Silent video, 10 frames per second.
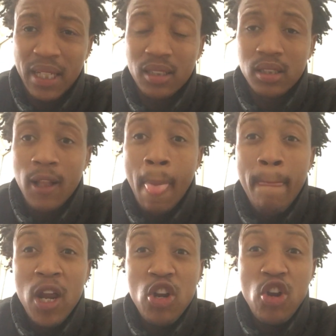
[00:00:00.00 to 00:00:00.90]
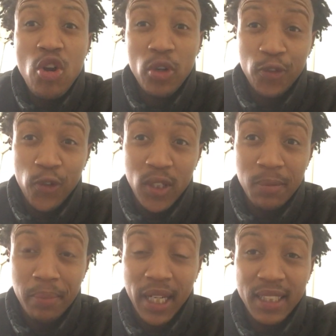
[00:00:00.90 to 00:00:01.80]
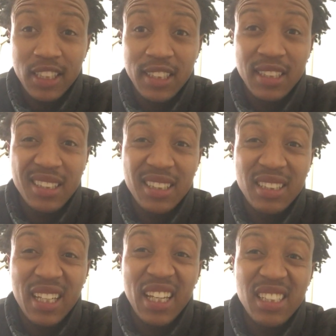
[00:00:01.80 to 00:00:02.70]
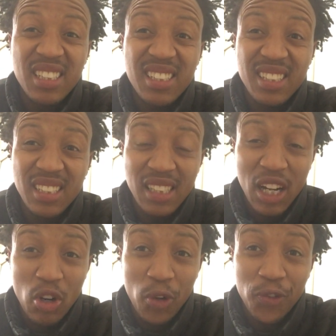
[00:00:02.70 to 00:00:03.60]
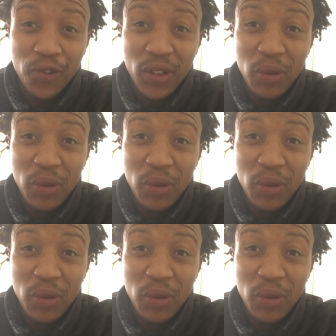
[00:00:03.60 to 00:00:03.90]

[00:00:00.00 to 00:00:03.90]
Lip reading: but not fully impressed. He can see a lot of